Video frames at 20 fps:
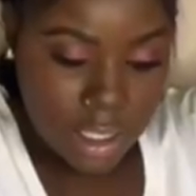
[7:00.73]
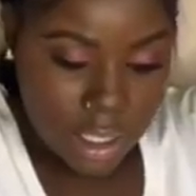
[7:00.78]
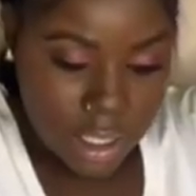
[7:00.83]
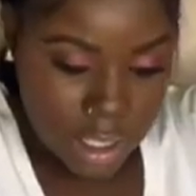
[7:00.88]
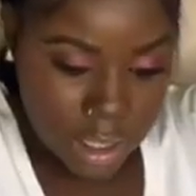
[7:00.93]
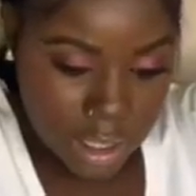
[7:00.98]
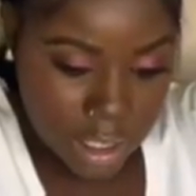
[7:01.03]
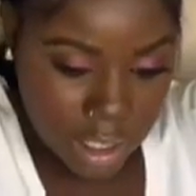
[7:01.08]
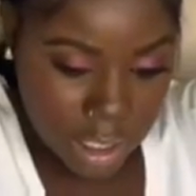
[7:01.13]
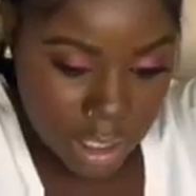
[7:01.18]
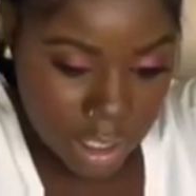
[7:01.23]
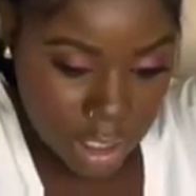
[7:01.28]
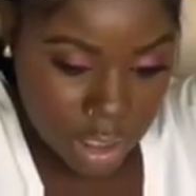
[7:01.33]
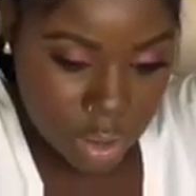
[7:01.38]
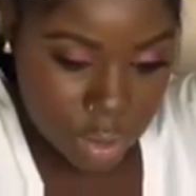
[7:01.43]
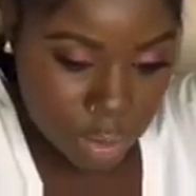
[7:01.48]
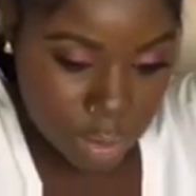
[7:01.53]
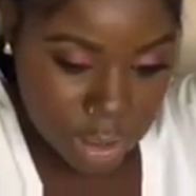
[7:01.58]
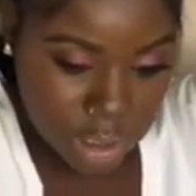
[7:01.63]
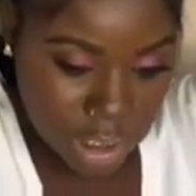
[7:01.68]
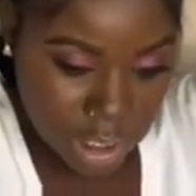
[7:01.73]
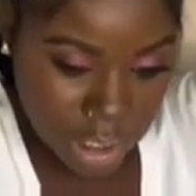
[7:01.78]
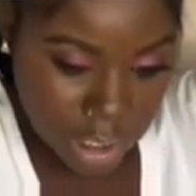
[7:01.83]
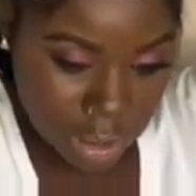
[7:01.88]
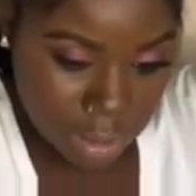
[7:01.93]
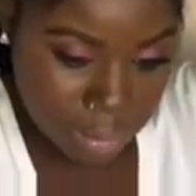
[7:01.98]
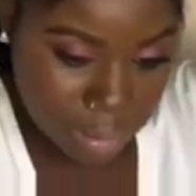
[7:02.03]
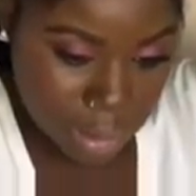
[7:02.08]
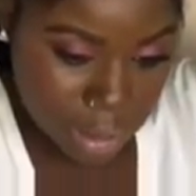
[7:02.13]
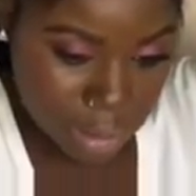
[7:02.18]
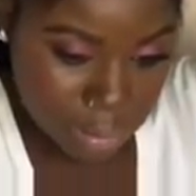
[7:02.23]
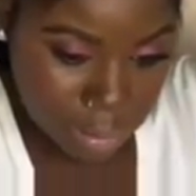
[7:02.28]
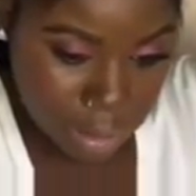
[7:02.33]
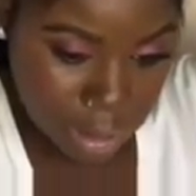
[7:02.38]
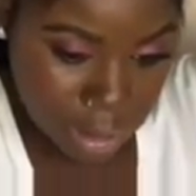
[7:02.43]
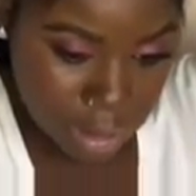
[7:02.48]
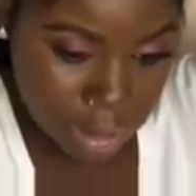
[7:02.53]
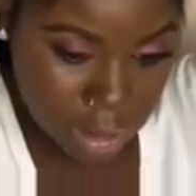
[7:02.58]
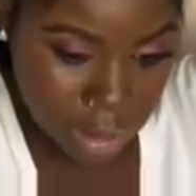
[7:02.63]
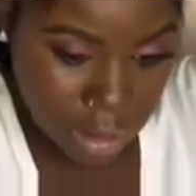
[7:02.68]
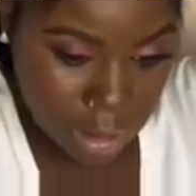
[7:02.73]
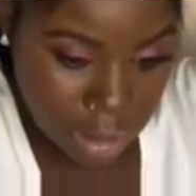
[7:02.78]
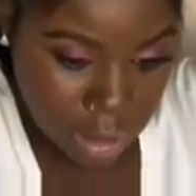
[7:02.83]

and then twist it up in the bun.